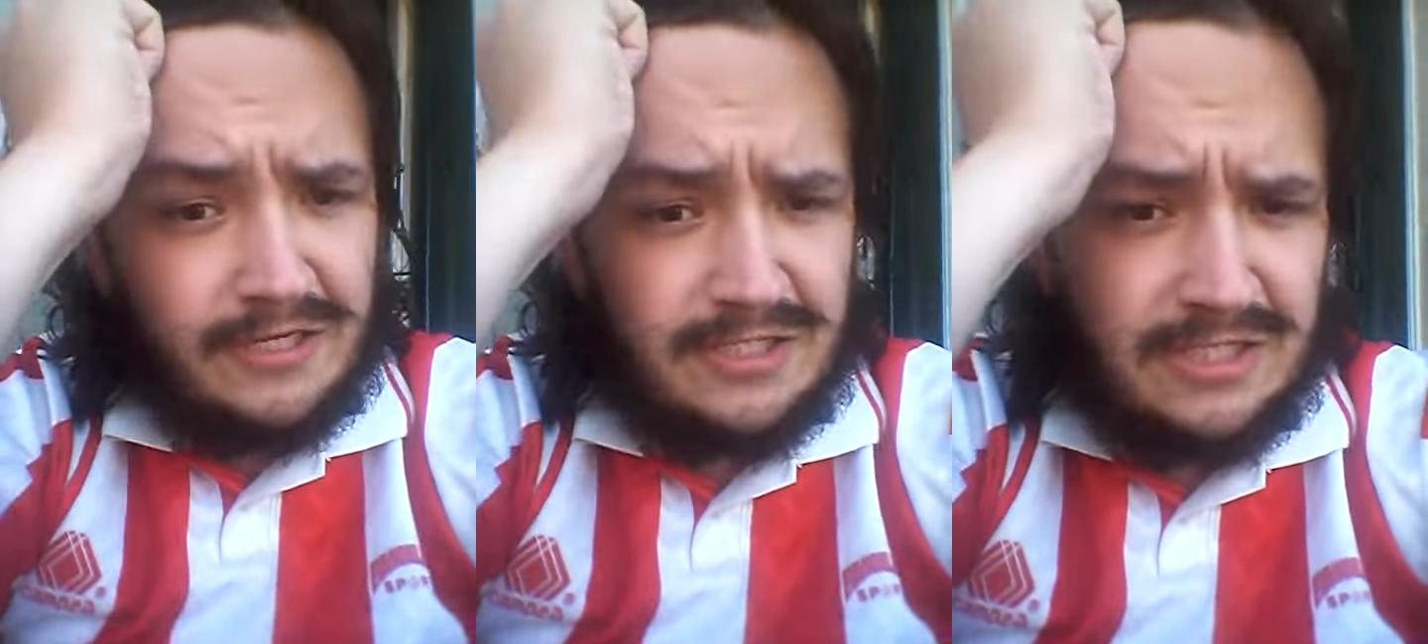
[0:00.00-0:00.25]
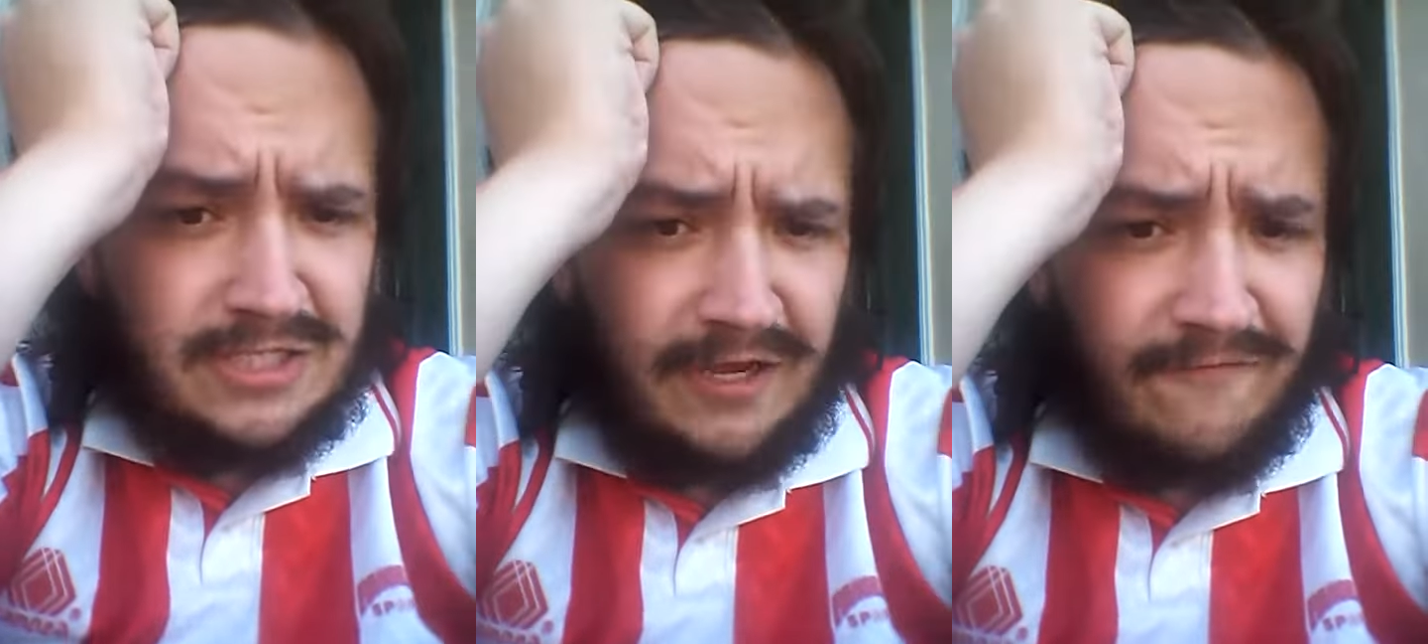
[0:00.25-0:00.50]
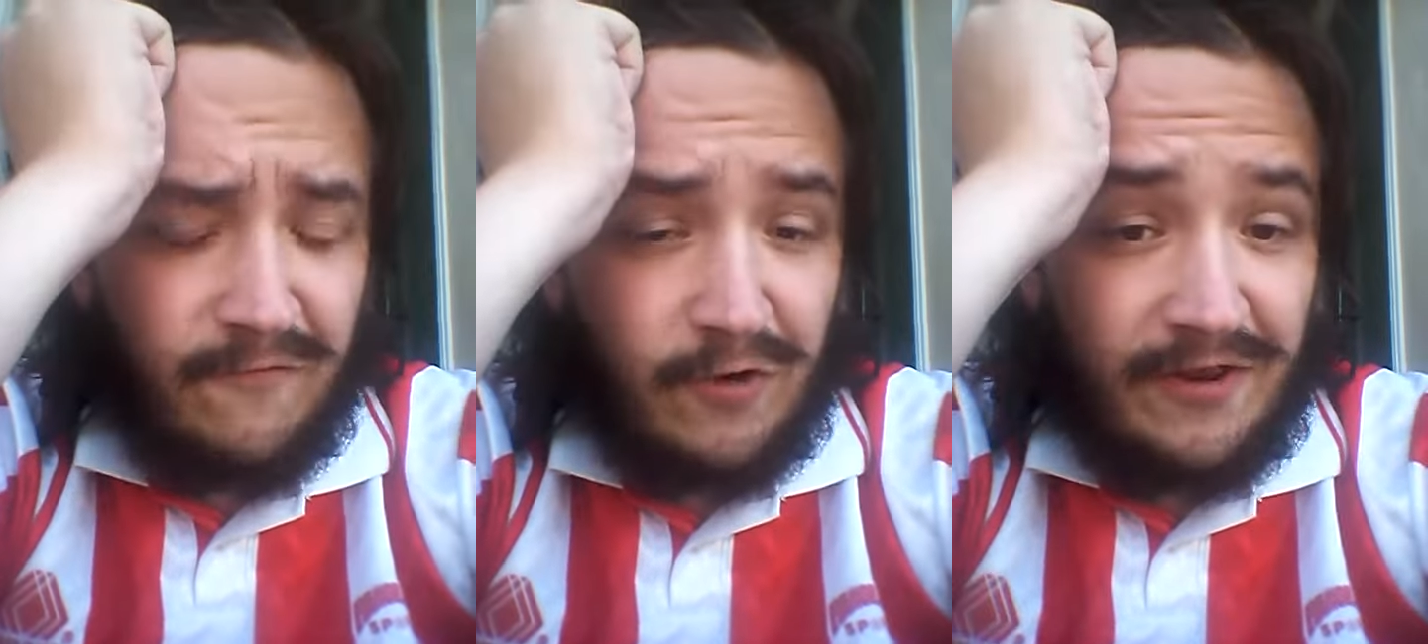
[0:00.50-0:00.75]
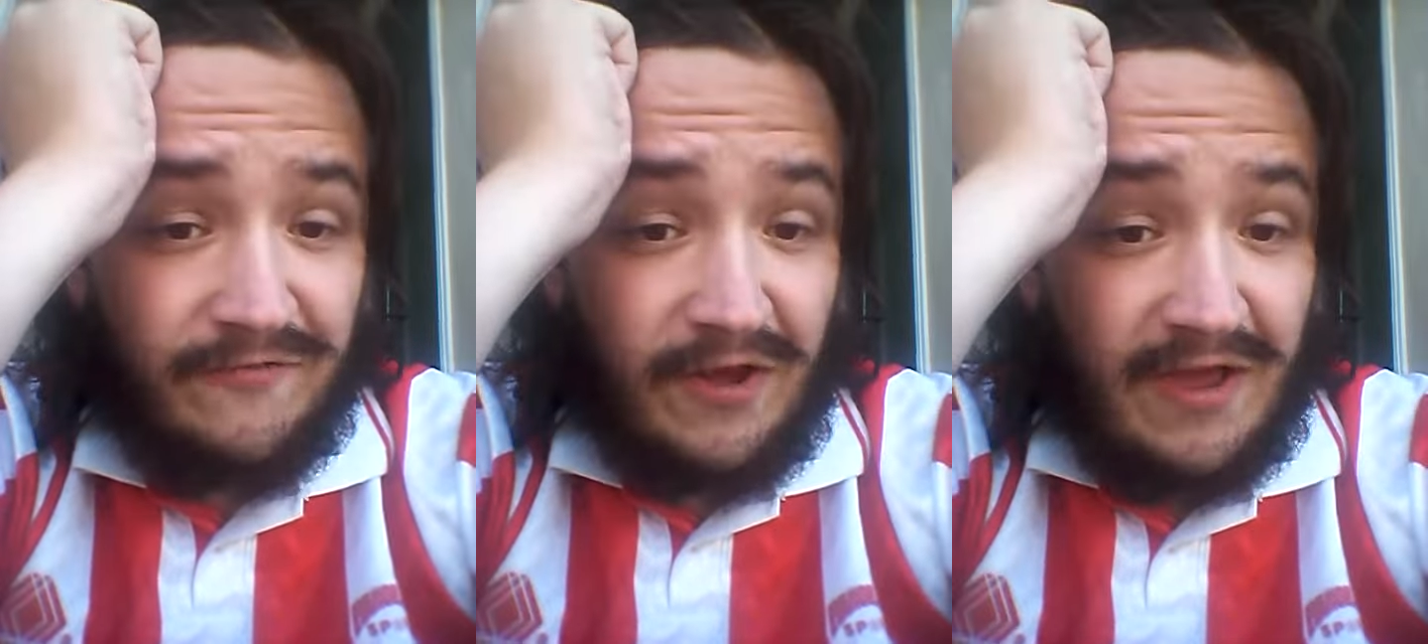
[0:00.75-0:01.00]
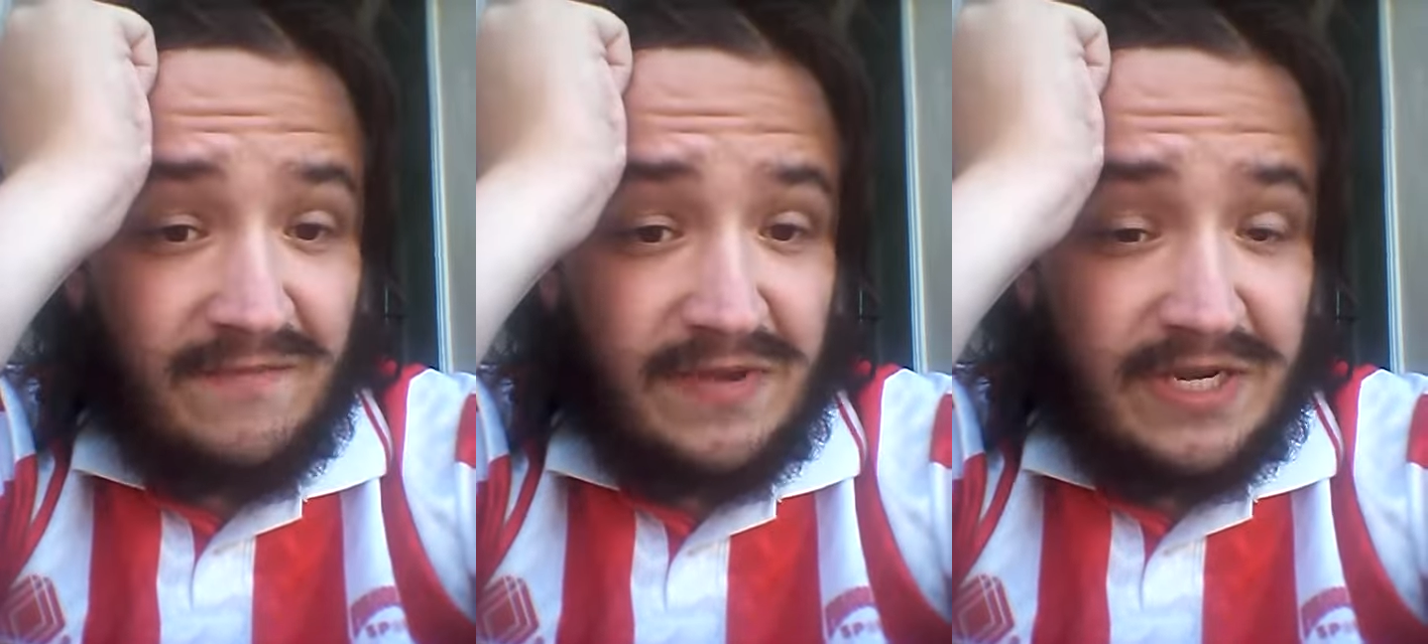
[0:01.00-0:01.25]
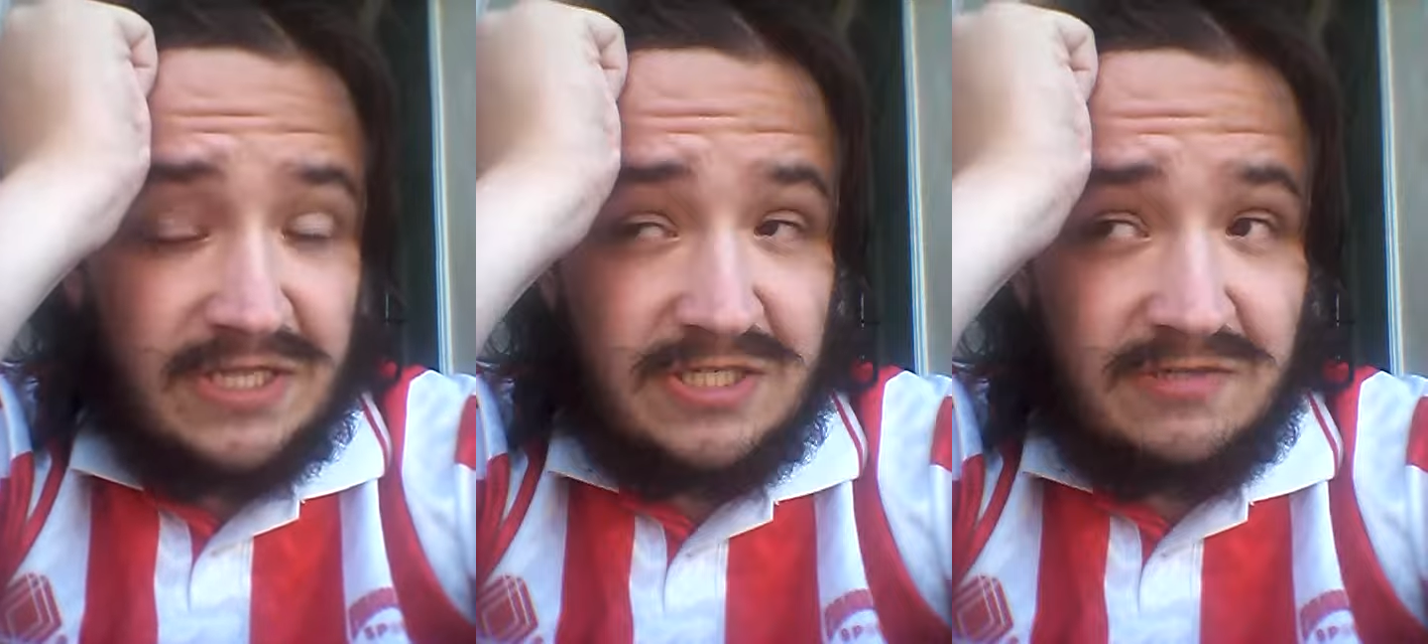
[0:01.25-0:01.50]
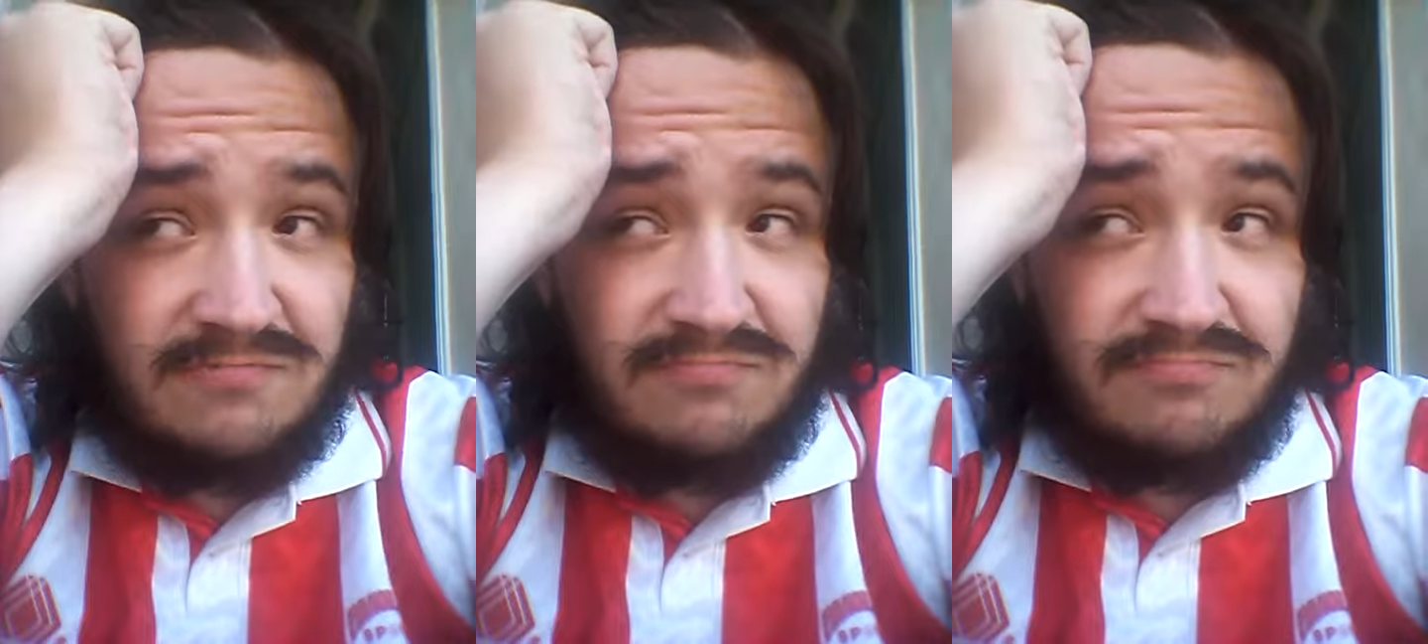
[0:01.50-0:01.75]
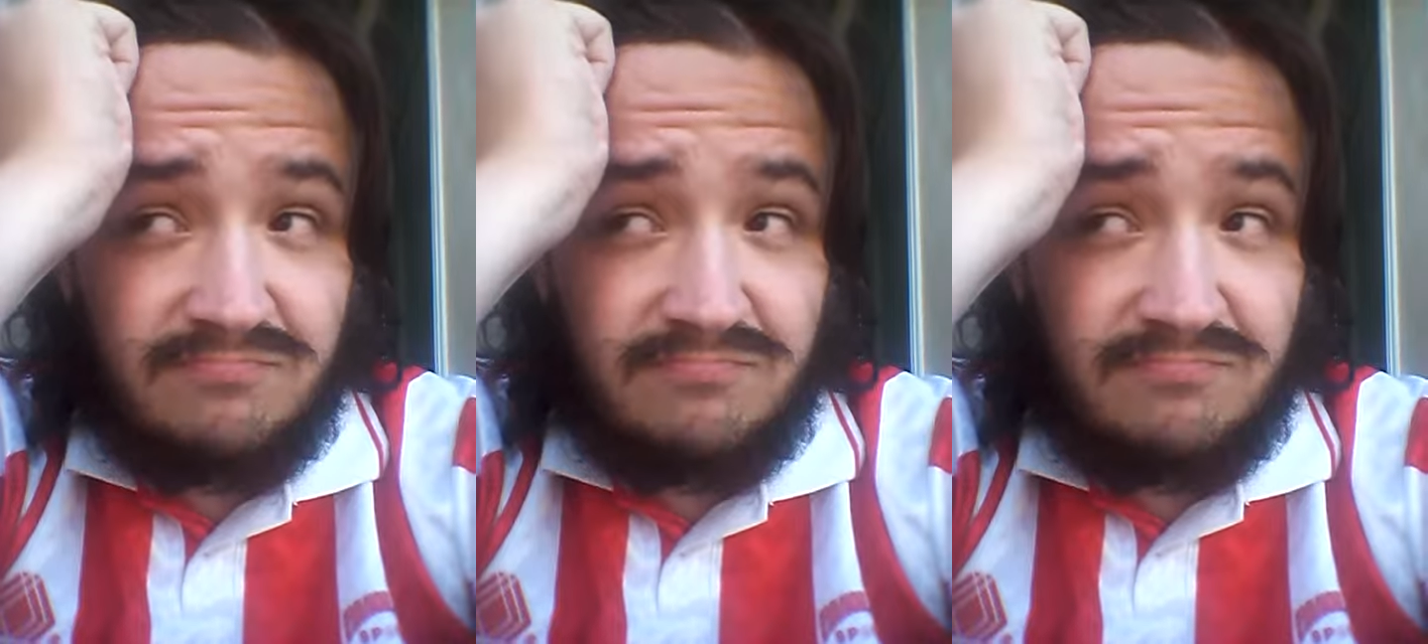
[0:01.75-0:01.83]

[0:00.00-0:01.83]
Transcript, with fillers: because it's like 45 minutes